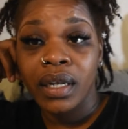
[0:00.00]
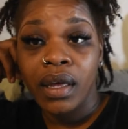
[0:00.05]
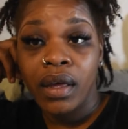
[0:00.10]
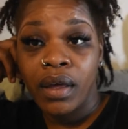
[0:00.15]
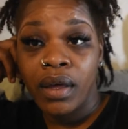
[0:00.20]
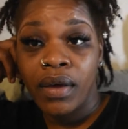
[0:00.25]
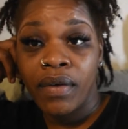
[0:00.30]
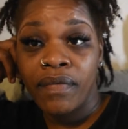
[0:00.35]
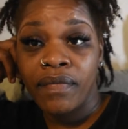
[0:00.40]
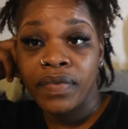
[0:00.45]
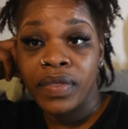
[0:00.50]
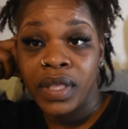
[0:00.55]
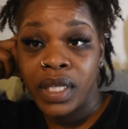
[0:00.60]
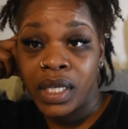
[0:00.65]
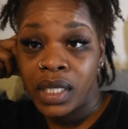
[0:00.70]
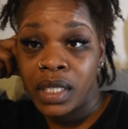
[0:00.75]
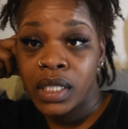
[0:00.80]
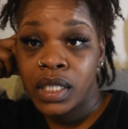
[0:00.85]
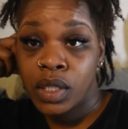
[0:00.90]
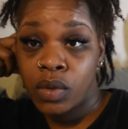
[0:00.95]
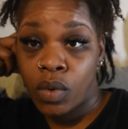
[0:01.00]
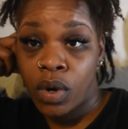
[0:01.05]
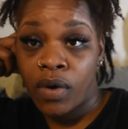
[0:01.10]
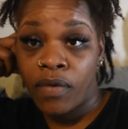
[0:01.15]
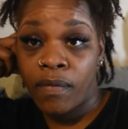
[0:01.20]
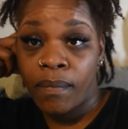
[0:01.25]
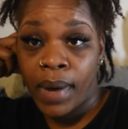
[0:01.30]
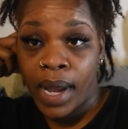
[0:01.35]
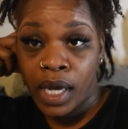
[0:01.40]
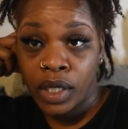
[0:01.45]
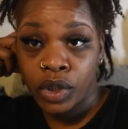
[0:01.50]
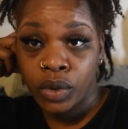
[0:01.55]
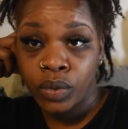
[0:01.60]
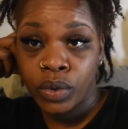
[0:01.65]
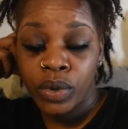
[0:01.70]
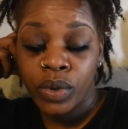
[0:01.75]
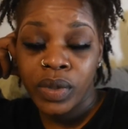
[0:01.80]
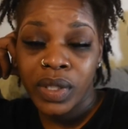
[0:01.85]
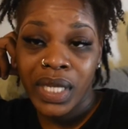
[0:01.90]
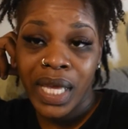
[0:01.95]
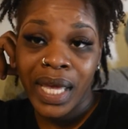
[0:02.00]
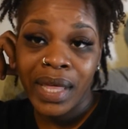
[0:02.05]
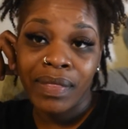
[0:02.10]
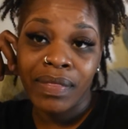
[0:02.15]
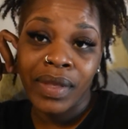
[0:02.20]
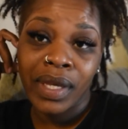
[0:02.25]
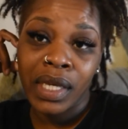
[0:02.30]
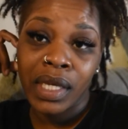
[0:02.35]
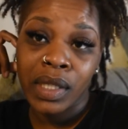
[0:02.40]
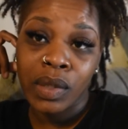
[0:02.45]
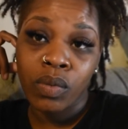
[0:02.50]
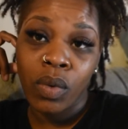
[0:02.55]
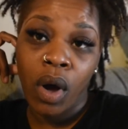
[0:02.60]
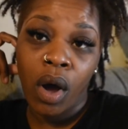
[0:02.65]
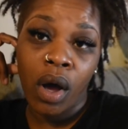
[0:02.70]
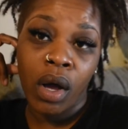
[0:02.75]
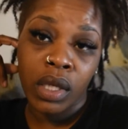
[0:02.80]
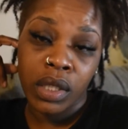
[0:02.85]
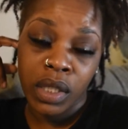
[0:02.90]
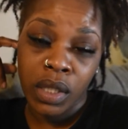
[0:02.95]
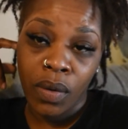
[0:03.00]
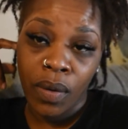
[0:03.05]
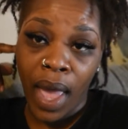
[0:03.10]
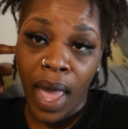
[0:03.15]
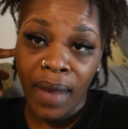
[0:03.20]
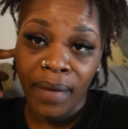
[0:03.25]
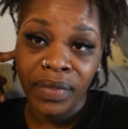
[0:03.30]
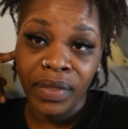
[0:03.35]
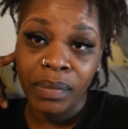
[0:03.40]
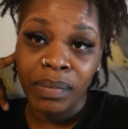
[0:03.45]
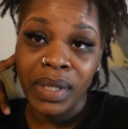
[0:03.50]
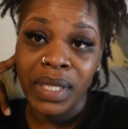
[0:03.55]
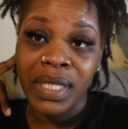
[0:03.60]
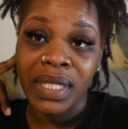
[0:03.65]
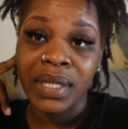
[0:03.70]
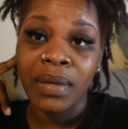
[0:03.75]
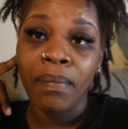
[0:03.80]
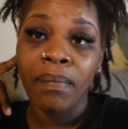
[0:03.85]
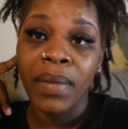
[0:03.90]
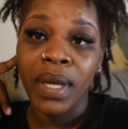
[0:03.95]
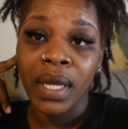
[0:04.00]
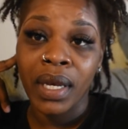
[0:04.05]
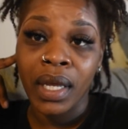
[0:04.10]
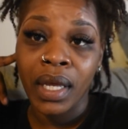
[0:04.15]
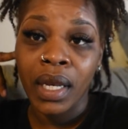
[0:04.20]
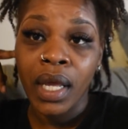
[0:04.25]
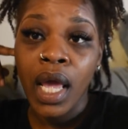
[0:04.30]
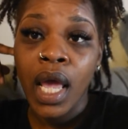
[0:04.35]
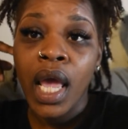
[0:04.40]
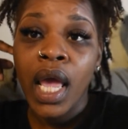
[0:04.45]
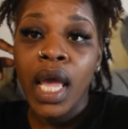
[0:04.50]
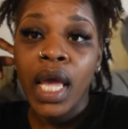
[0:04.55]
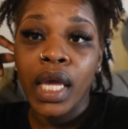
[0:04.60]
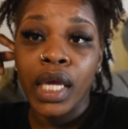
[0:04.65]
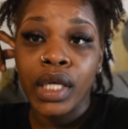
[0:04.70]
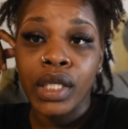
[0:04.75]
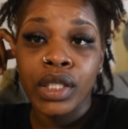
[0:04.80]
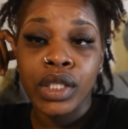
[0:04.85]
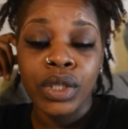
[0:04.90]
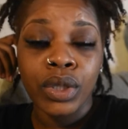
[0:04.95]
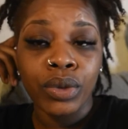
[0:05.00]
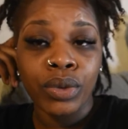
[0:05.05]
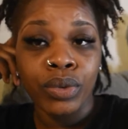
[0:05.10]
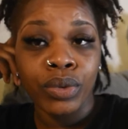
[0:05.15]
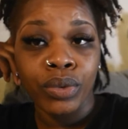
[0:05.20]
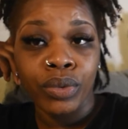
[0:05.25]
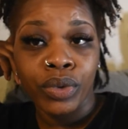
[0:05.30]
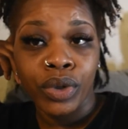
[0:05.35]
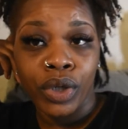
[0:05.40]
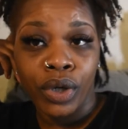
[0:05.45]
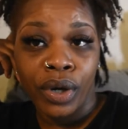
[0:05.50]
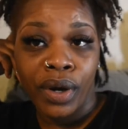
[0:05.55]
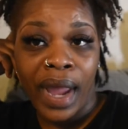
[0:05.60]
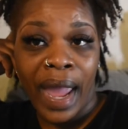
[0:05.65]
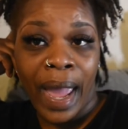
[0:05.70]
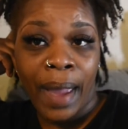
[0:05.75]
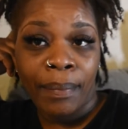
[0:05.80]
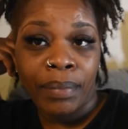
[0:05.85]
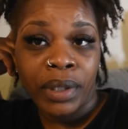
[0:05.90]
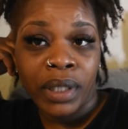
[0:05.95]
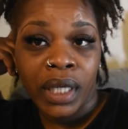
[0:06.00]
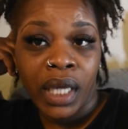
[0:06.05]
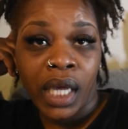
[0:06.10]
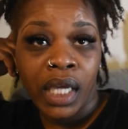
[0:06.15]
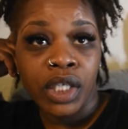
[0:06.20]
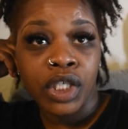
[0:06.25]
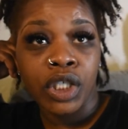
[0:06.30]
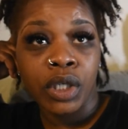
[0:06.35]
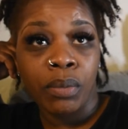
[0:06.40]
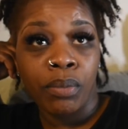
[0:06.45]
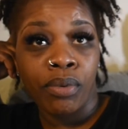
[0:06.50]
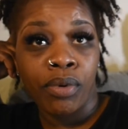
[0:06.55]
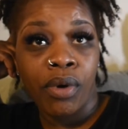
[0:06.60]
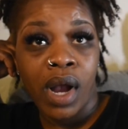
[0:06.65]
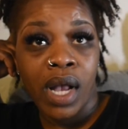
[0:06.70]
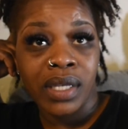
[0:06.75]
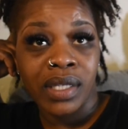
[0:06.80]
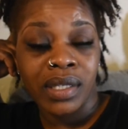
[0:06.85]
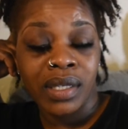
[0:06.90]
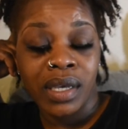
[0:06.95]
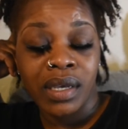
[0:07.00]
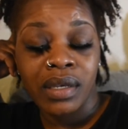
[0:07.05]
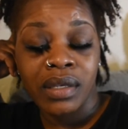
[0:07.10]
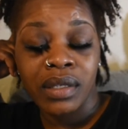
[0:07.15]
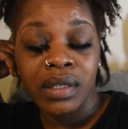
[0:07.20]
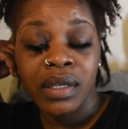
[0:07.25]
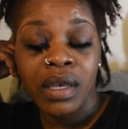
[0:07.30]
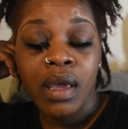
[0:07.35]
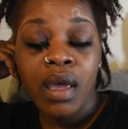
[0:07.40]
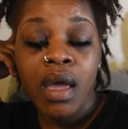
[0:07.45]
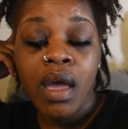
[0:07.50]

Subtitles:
of these 12 modules, and these will also have to be submitted into your application process.